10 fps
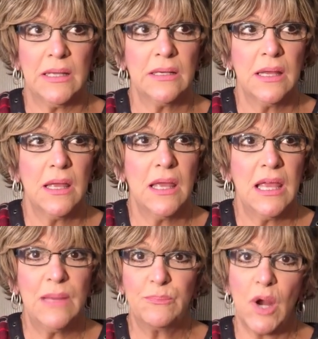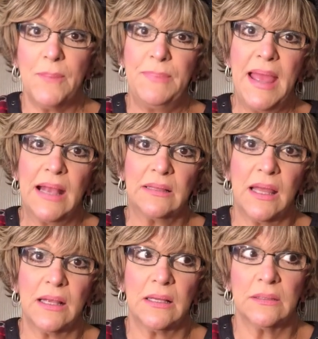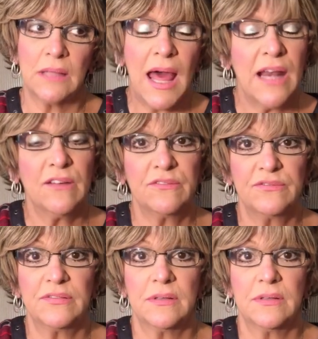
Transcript: And it brought back like a lot of